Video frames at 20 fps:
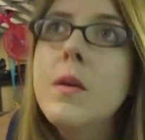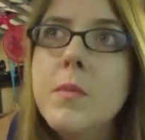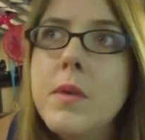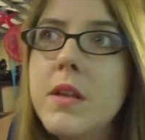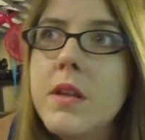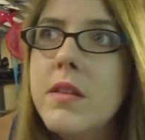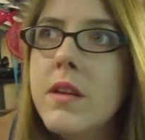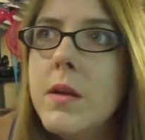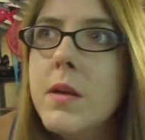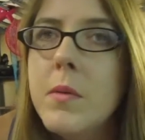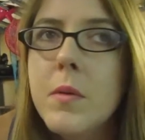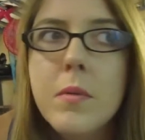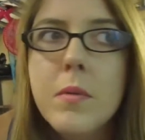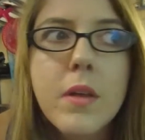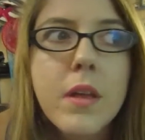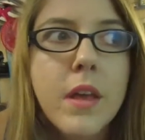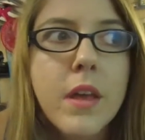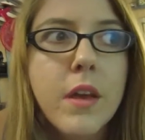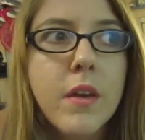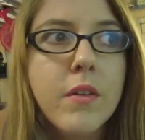Meantime, I'm
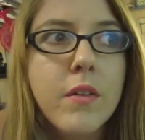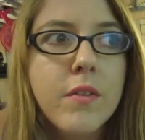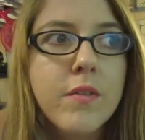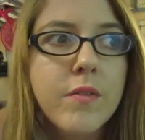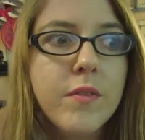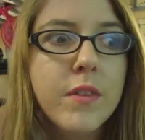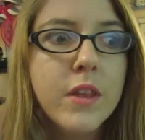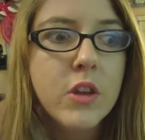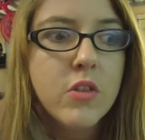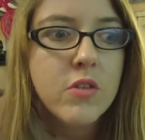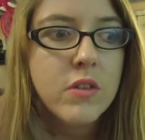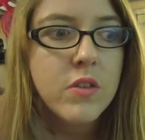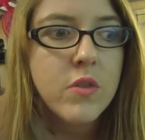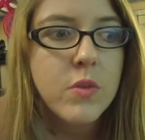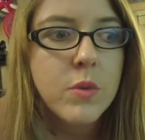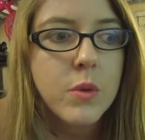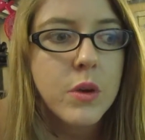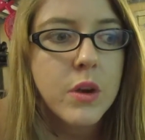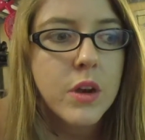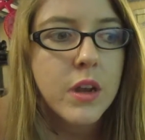gonna go get dressed
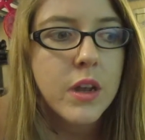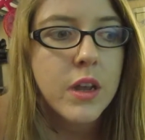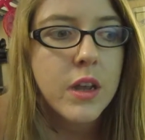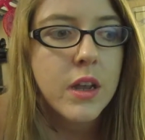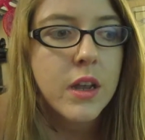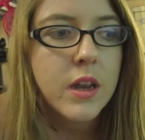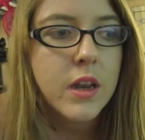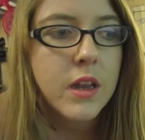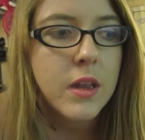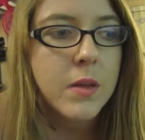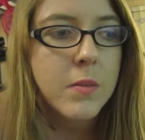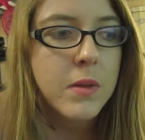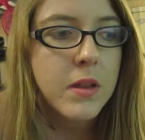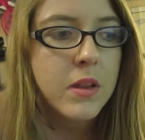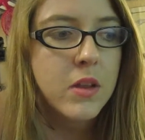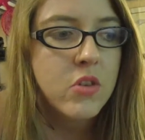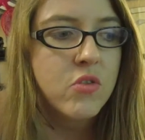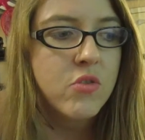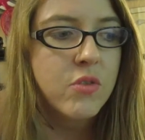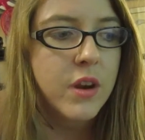for work and get my
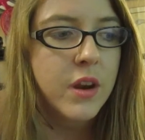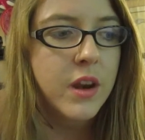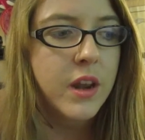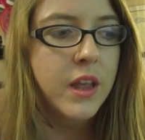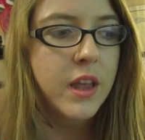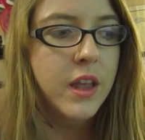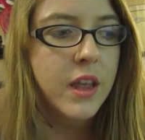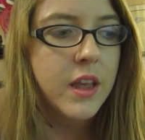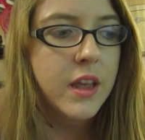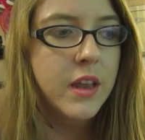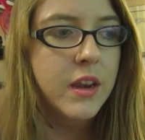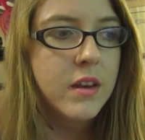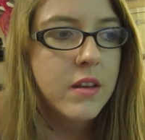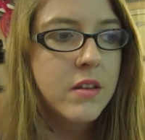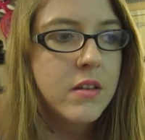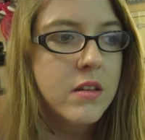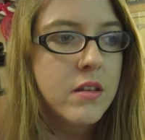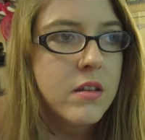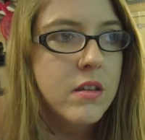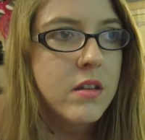lunch ready
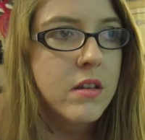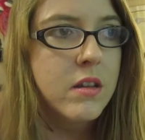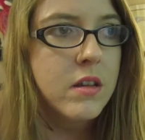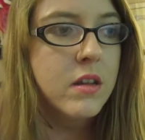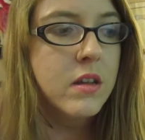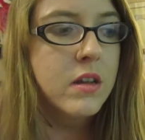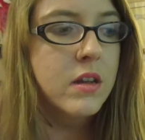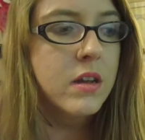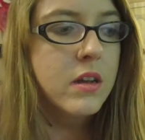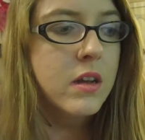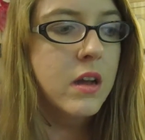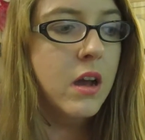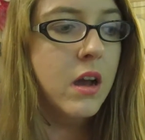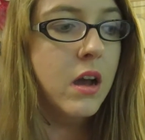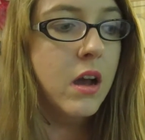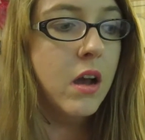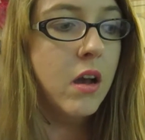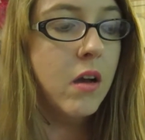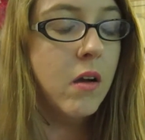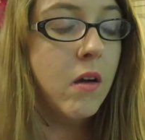and
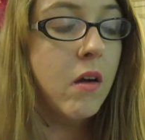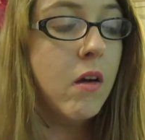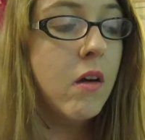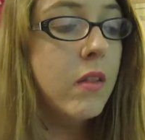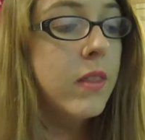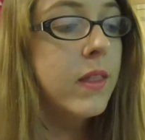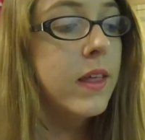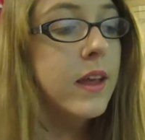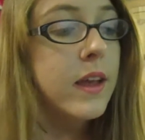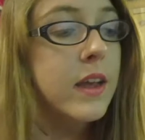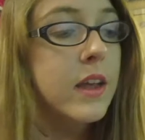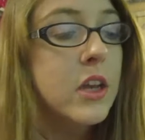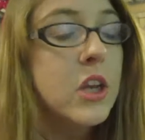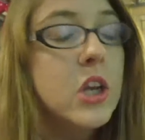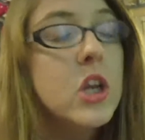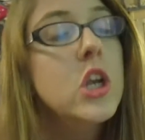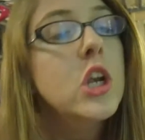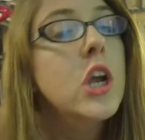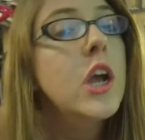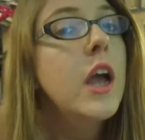all that
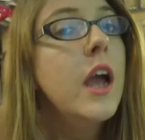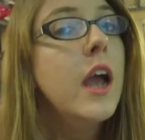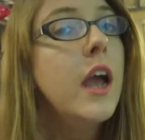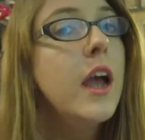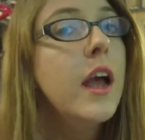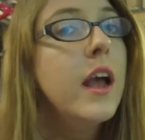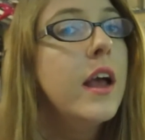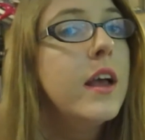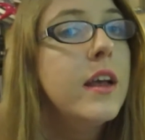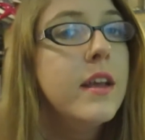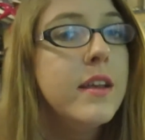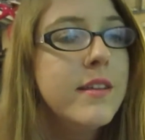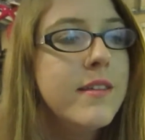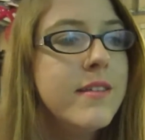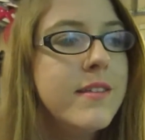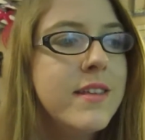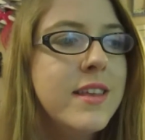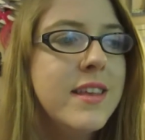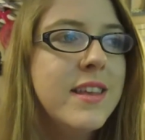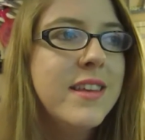
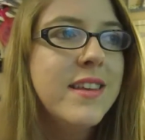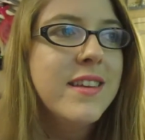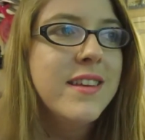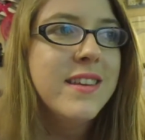jazz.